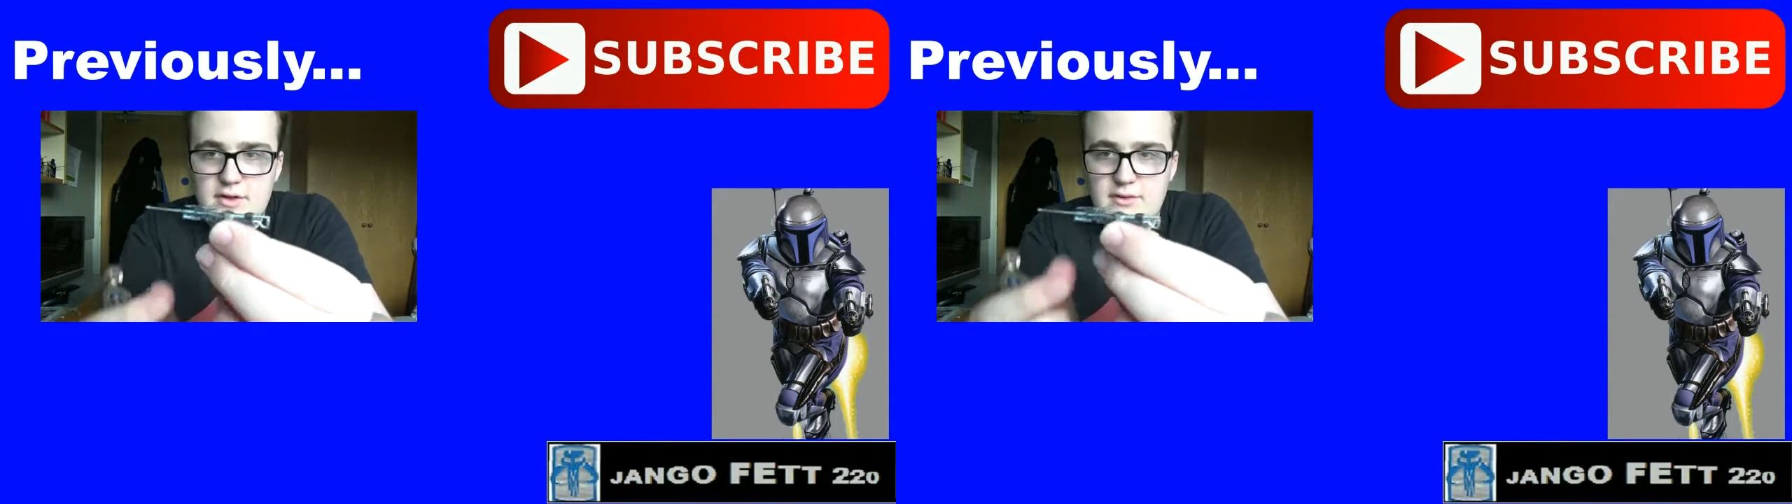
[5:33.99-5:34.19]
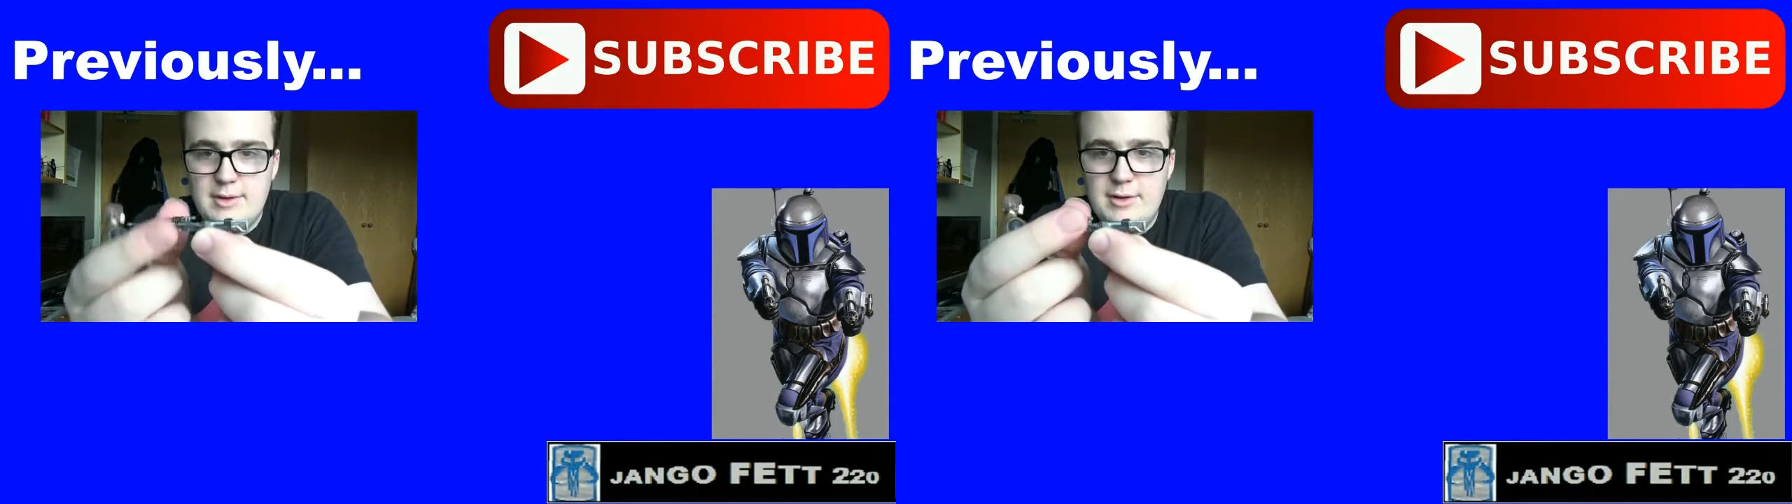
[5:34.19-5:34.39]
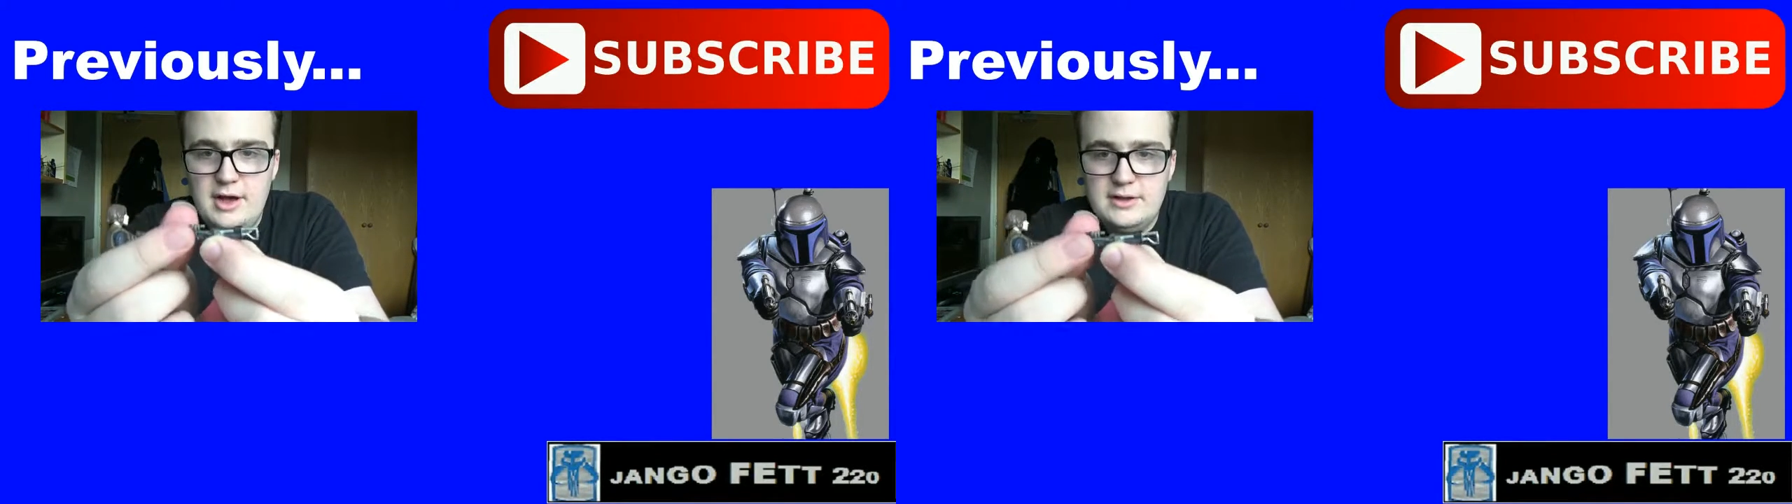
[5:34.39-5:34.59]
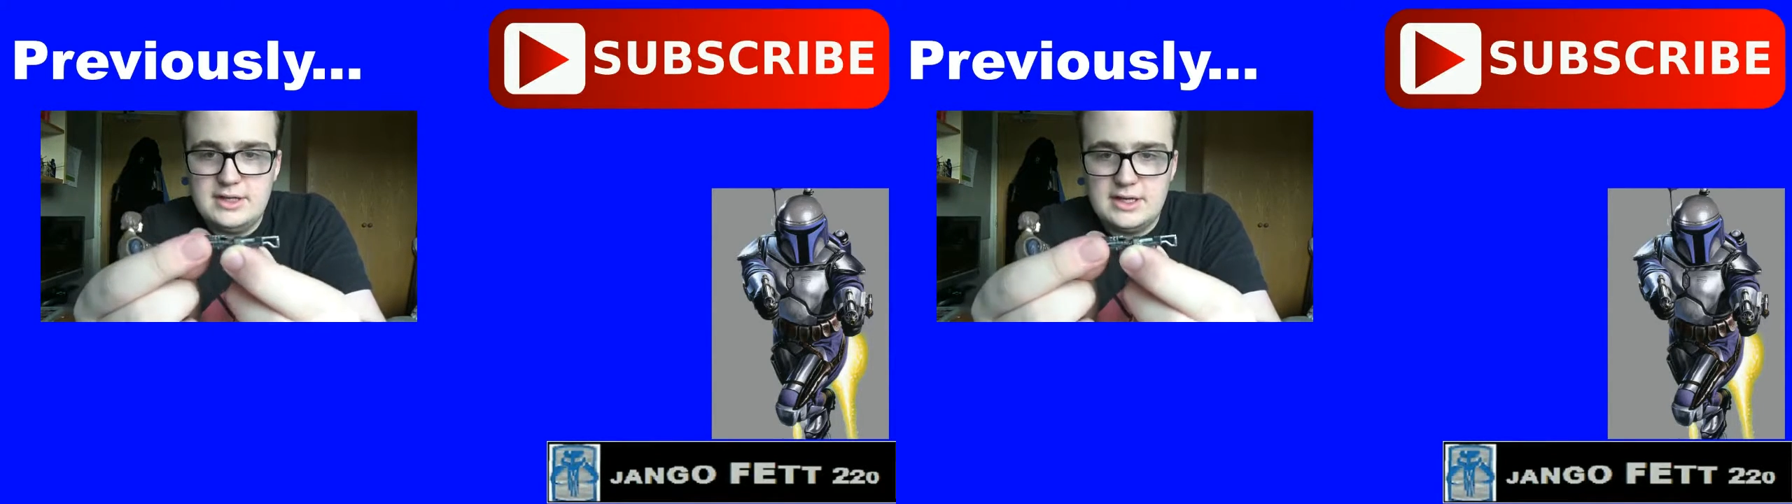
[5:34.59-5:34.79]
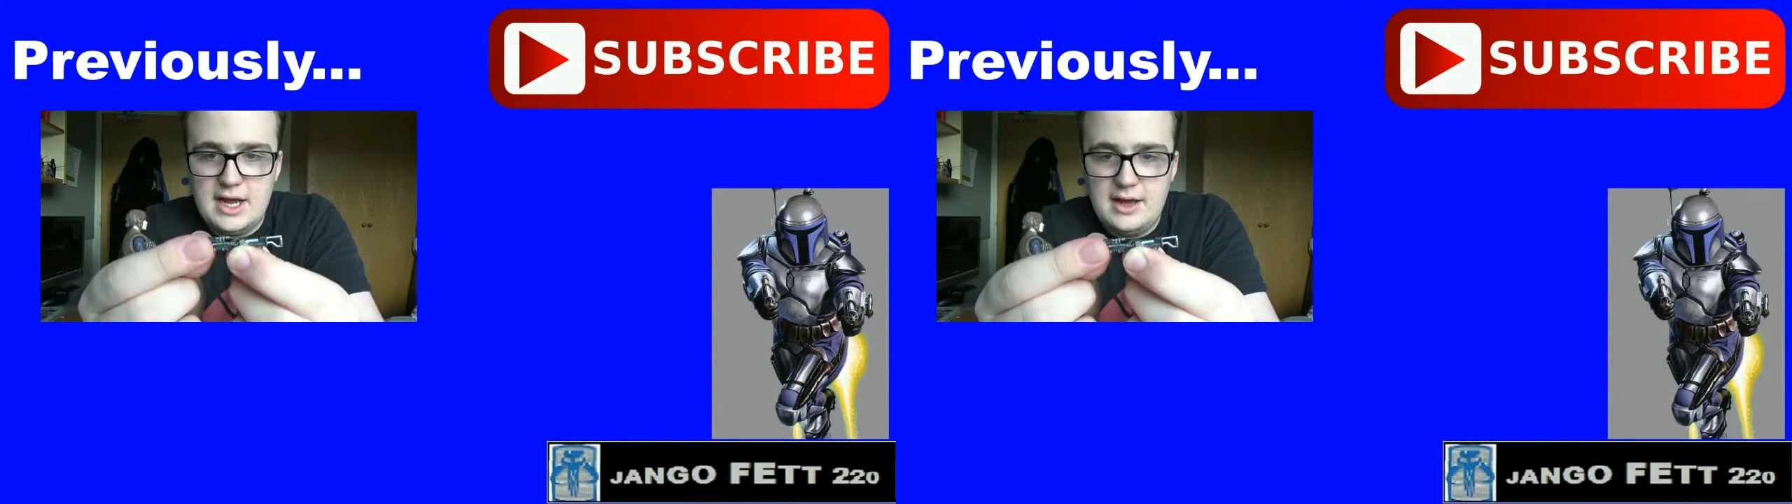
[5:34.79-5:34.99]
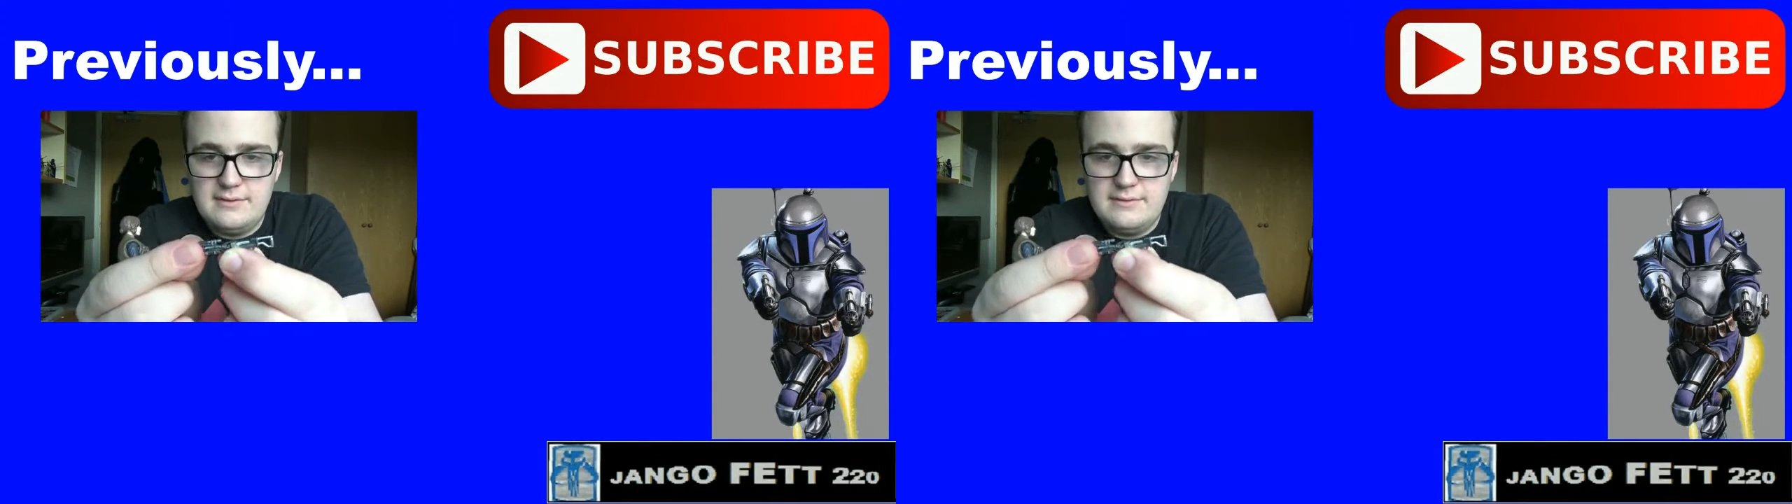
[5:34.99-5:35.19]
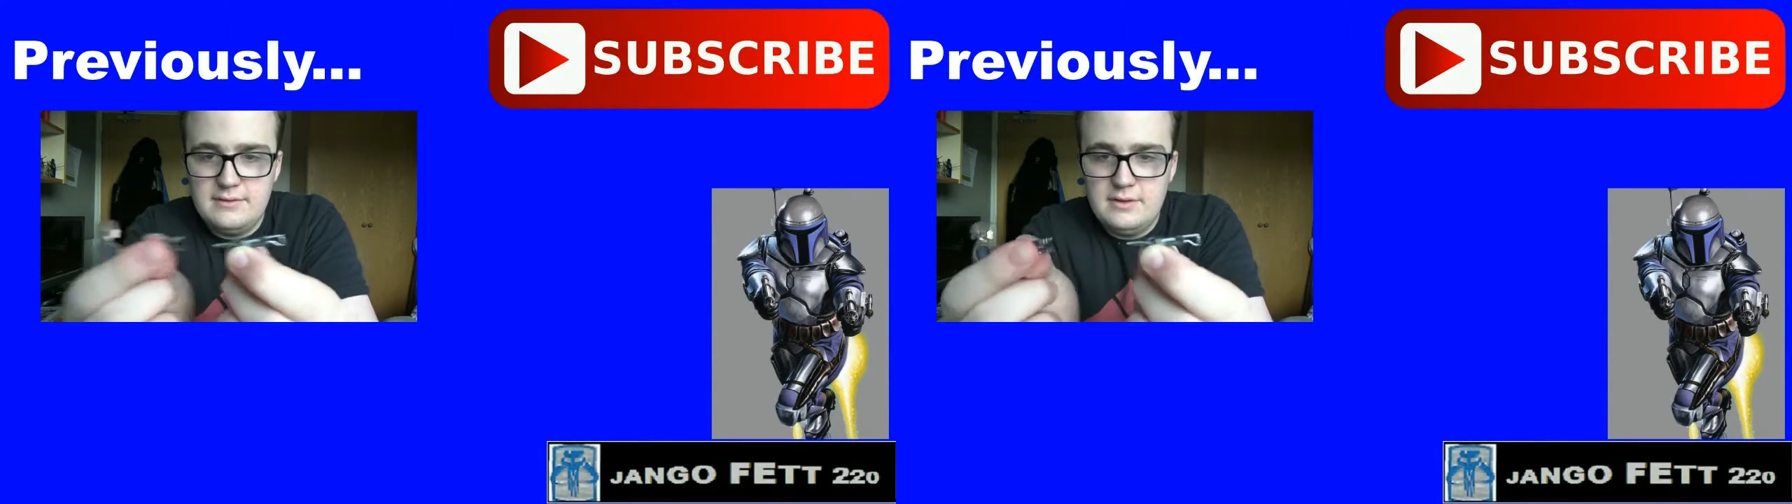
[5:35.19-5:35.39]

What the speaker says: 3 parts. You can have